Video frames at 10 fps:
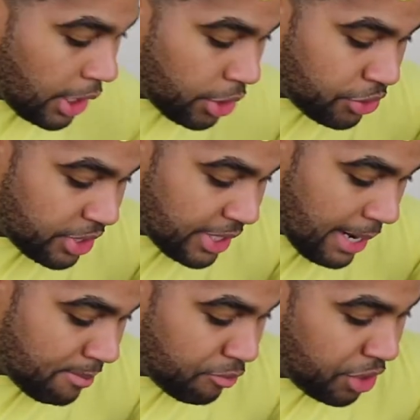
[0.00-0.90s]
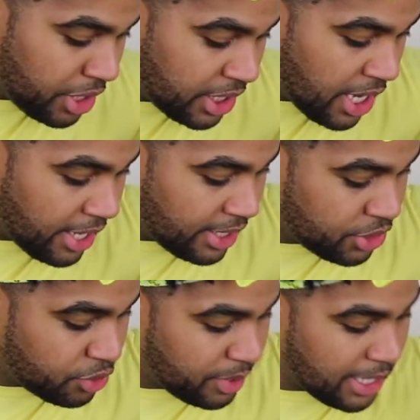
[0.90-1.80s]
Another thing that I'm really not
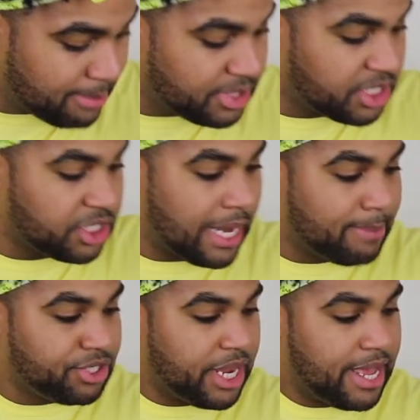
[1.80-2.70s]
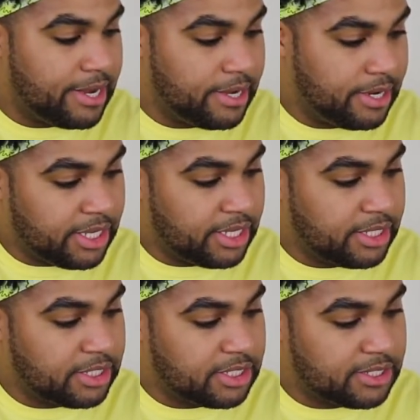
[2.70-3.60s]
into when it comes to Snapchat
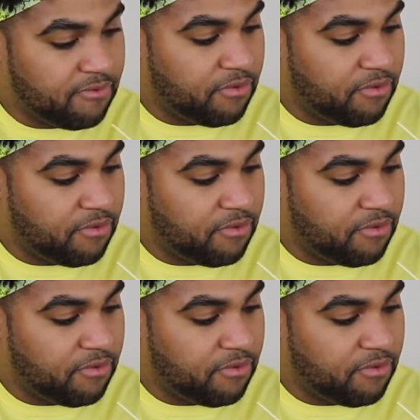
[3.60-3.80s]
is,